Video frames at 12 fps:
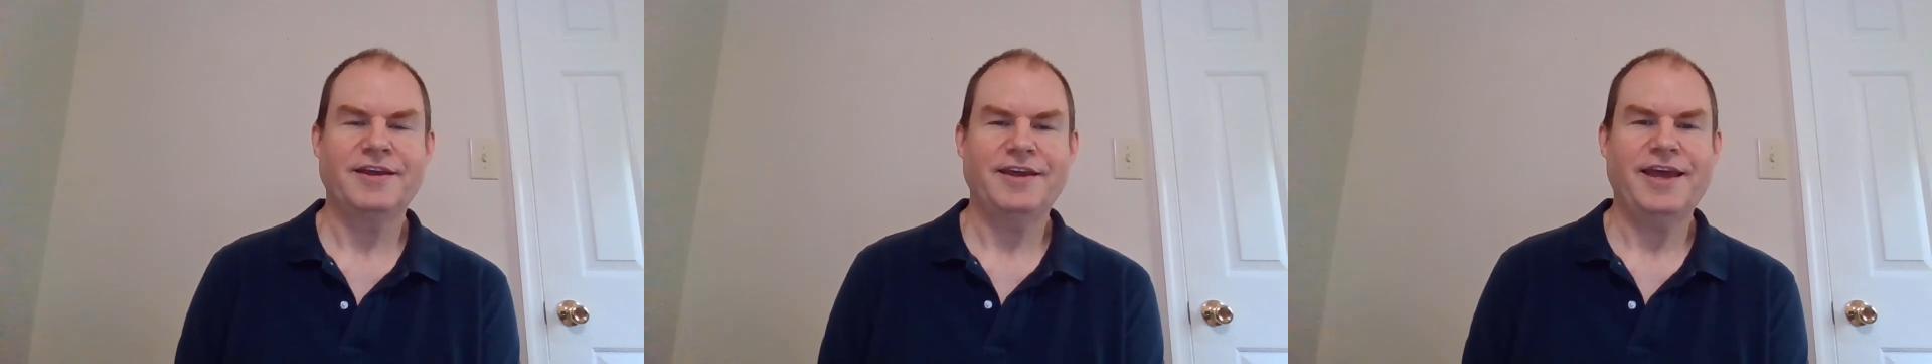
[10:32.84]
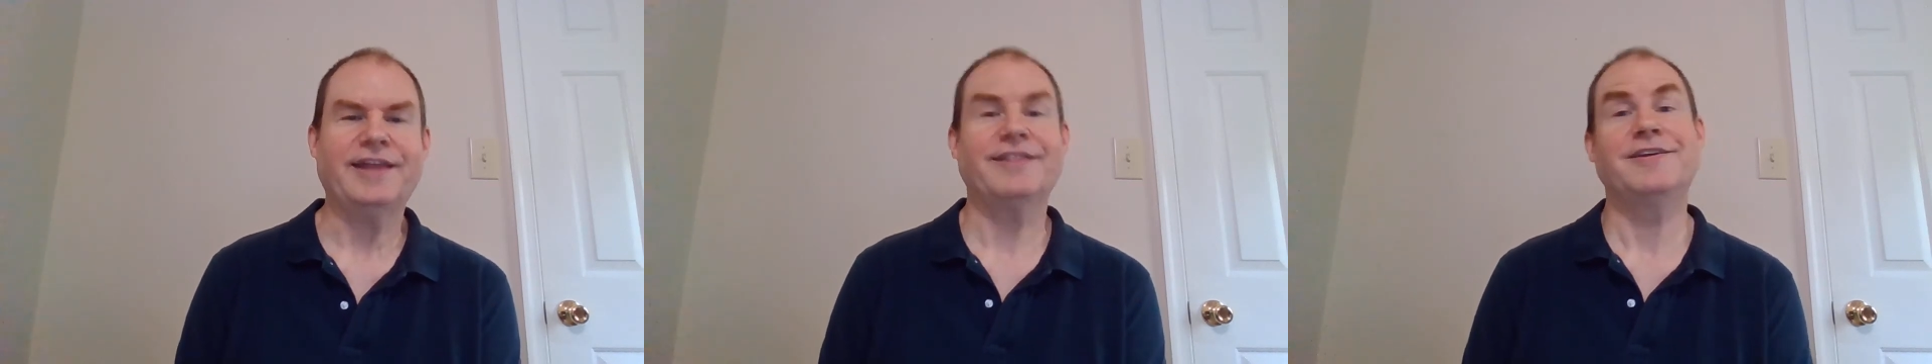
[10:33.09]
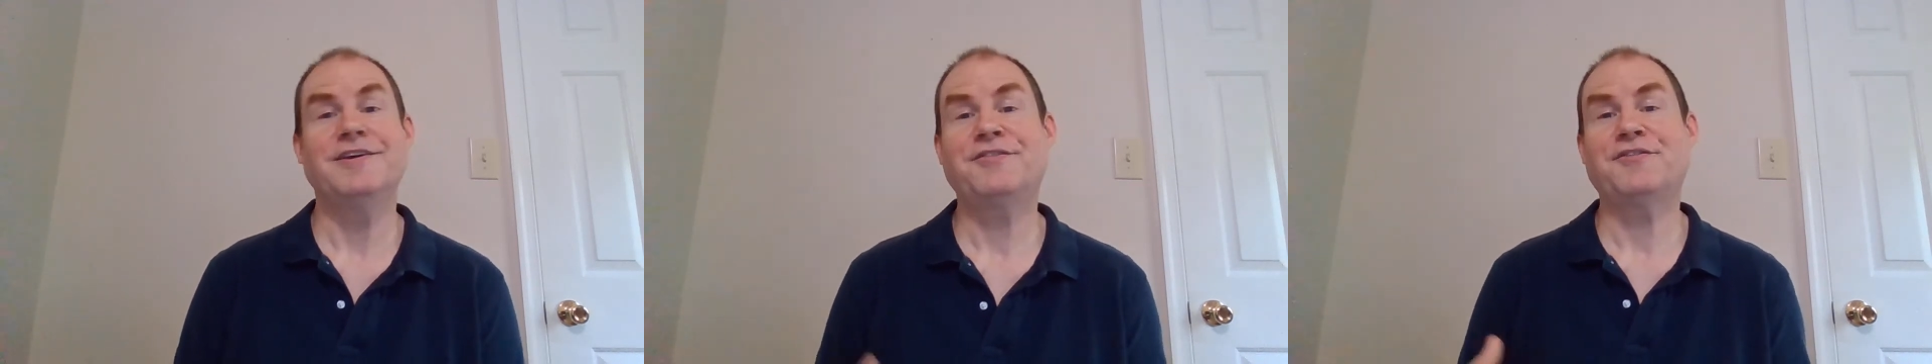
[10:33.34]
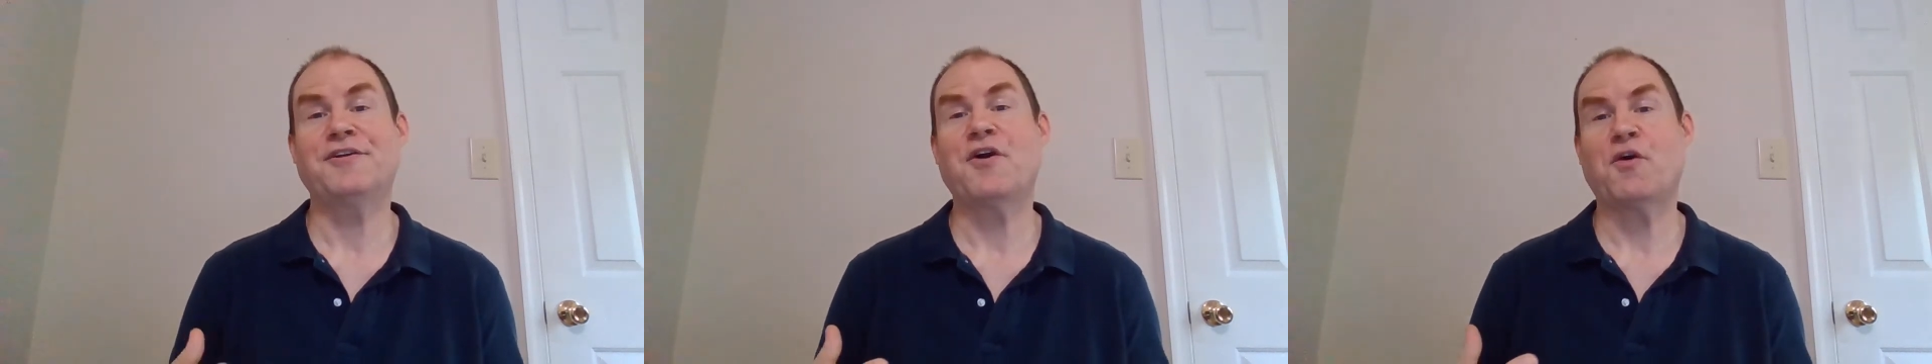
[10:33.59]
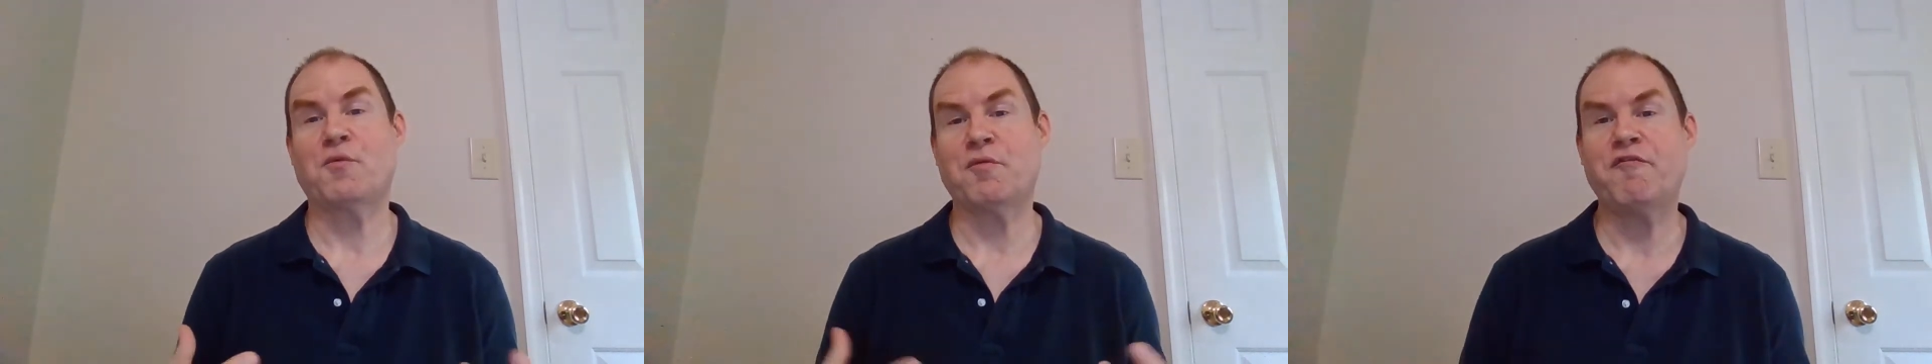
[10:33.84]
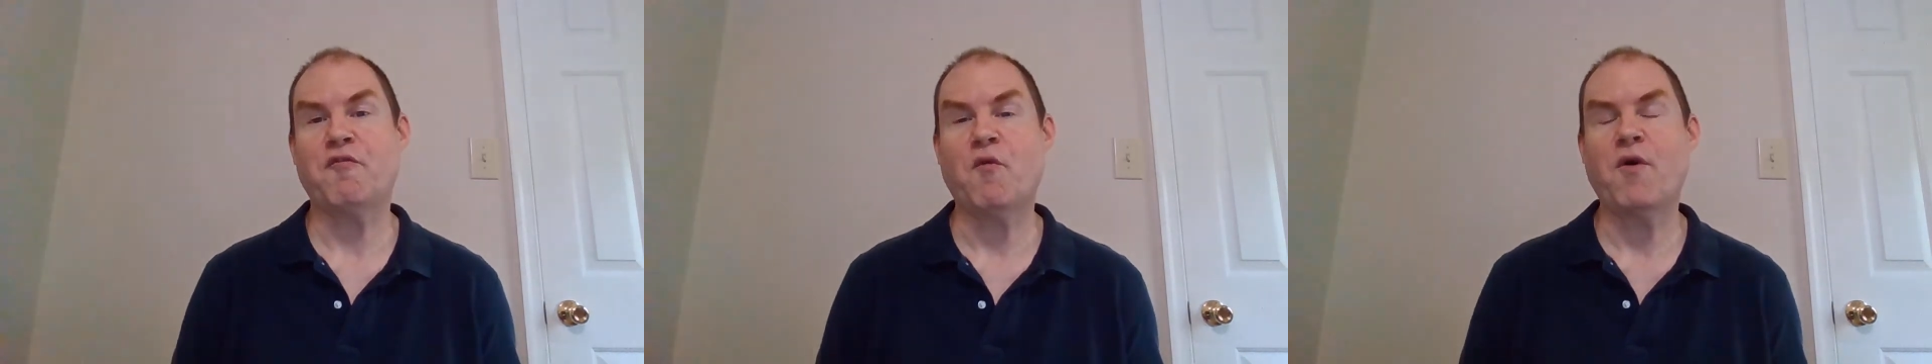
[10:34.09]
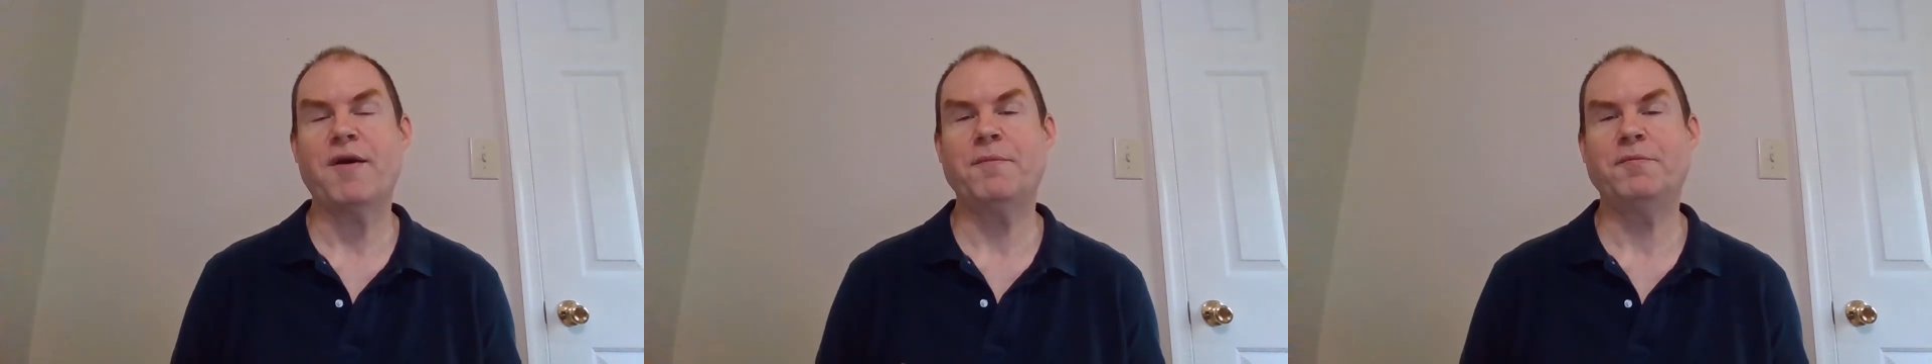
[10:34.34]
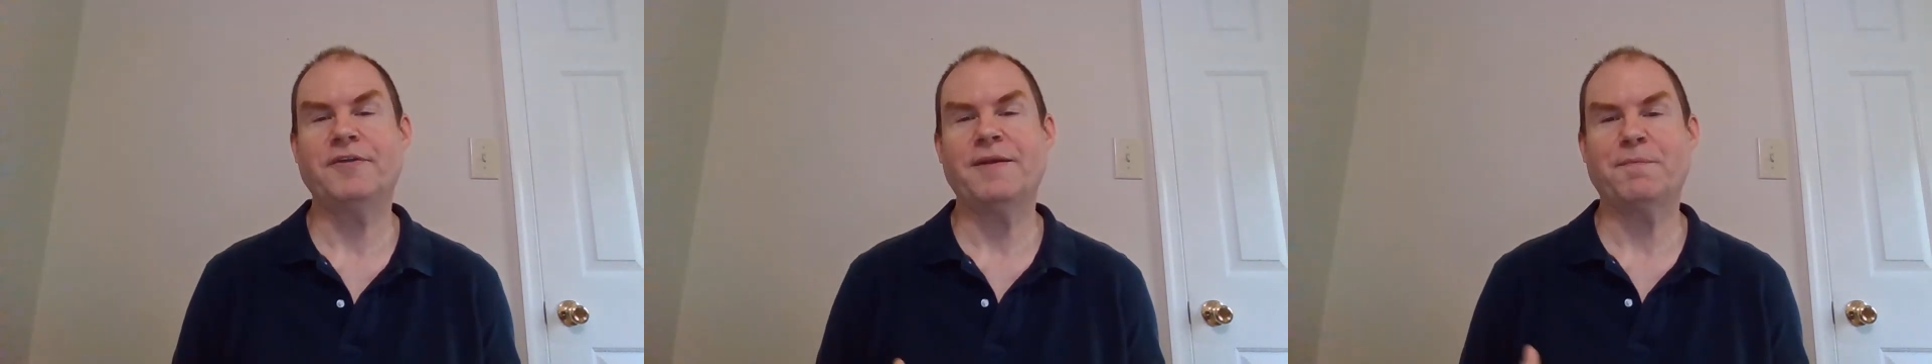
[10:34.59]
at least in our
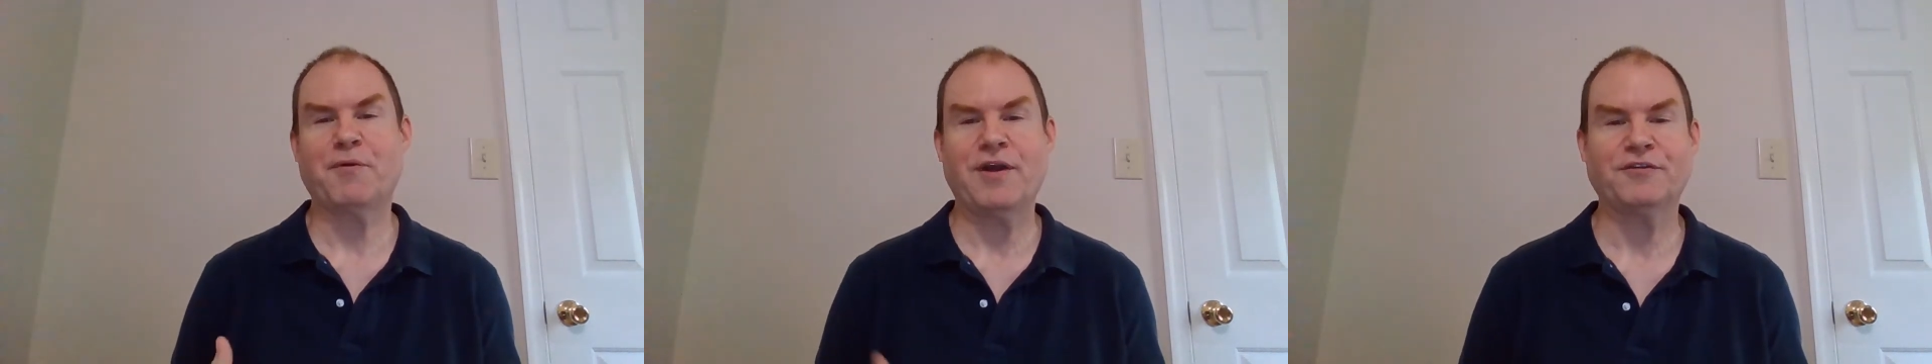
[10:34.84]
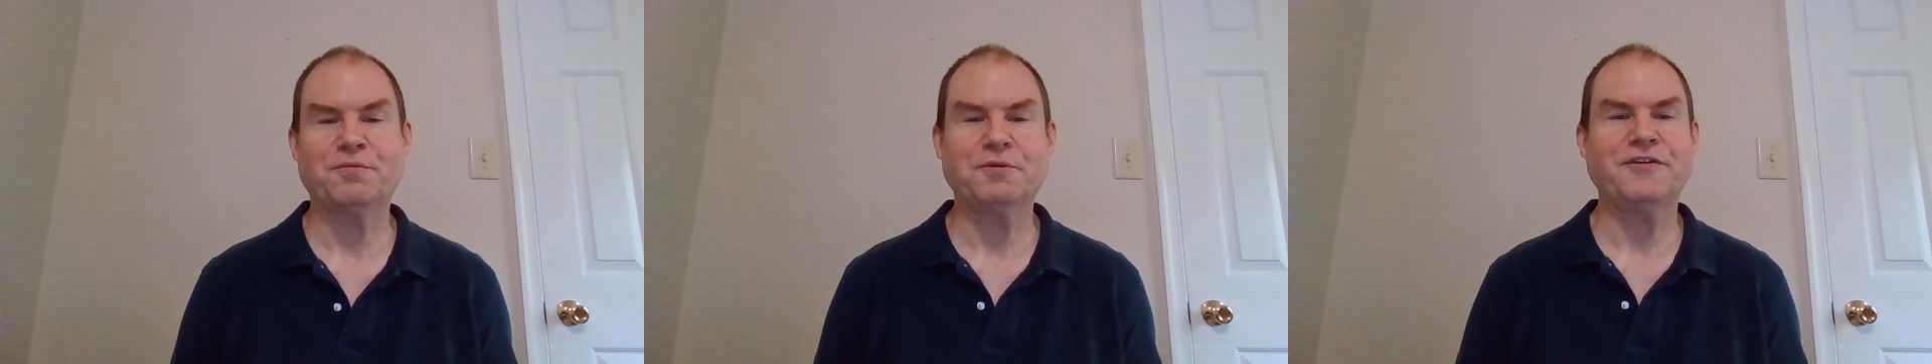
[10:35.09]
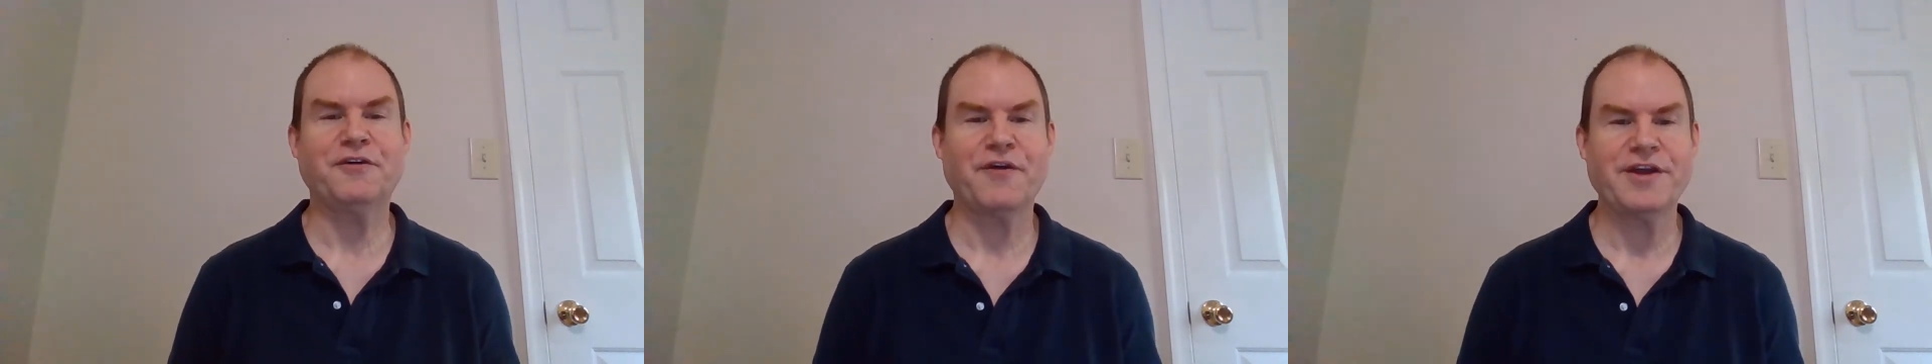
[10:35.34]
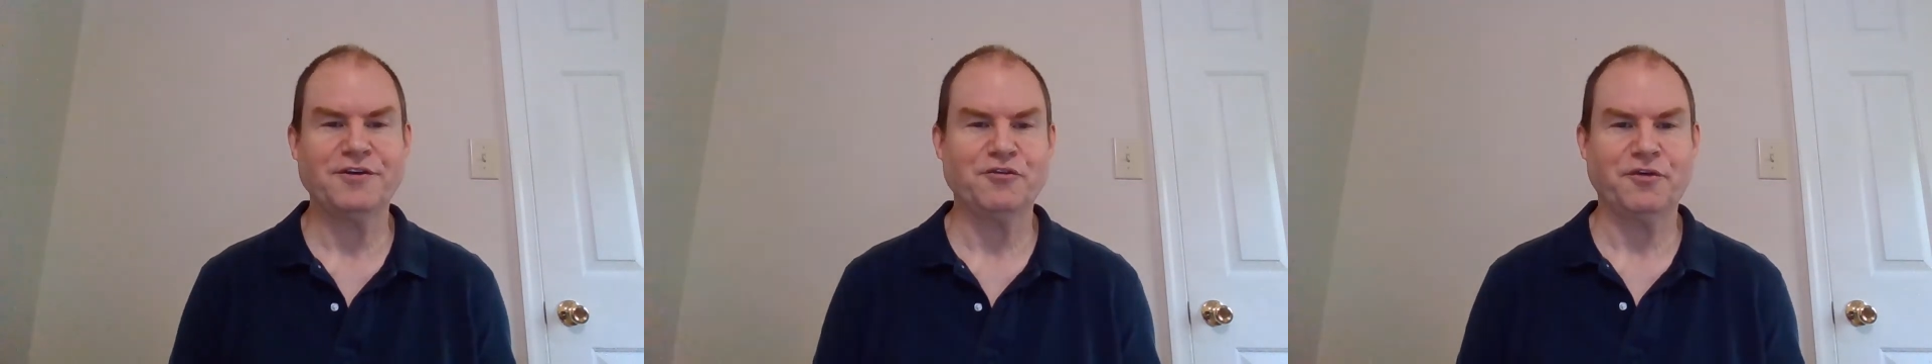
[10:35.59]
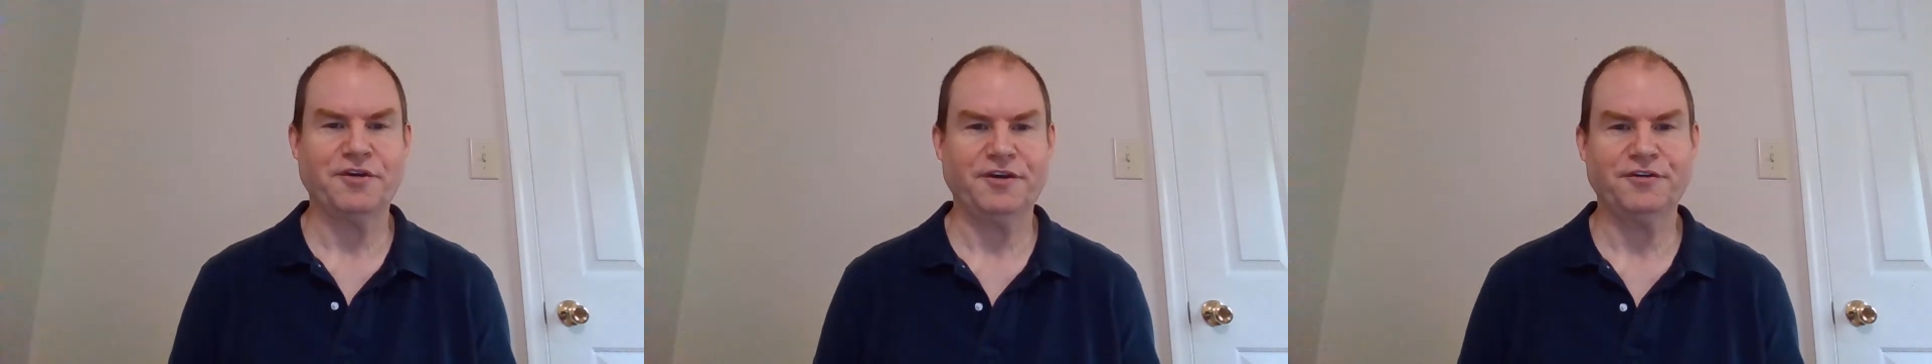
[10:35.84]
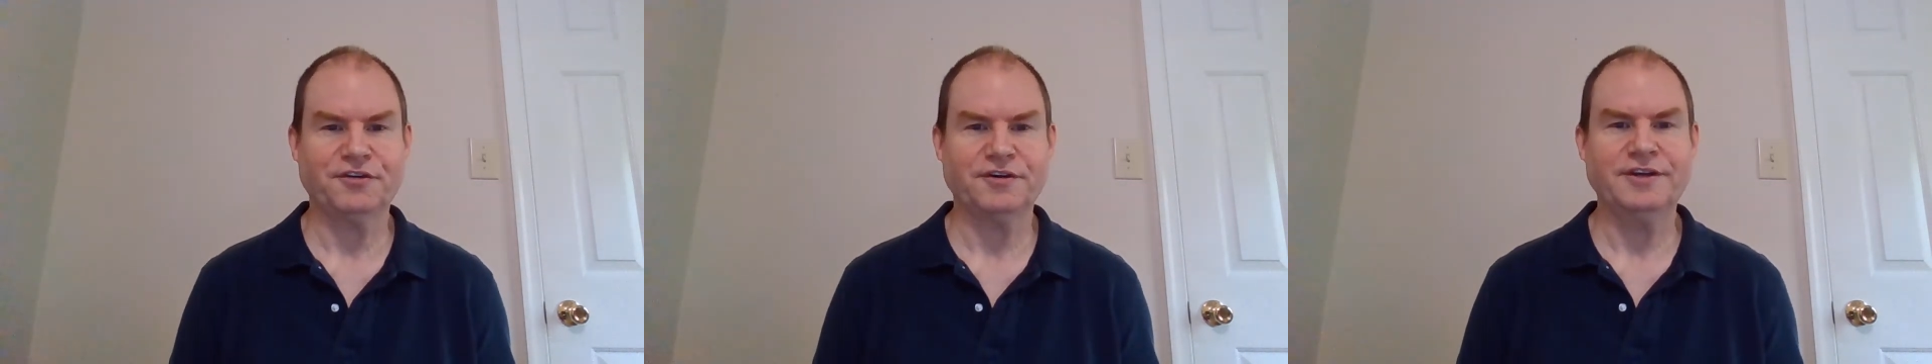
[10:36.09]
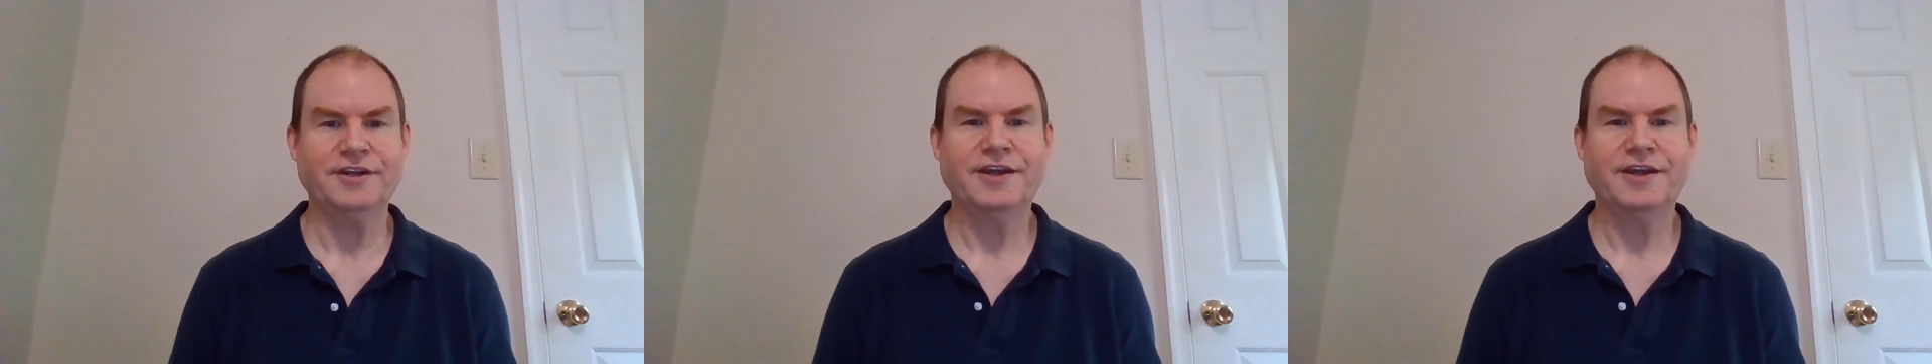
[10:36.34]
Reformed and Presbyterian tradition,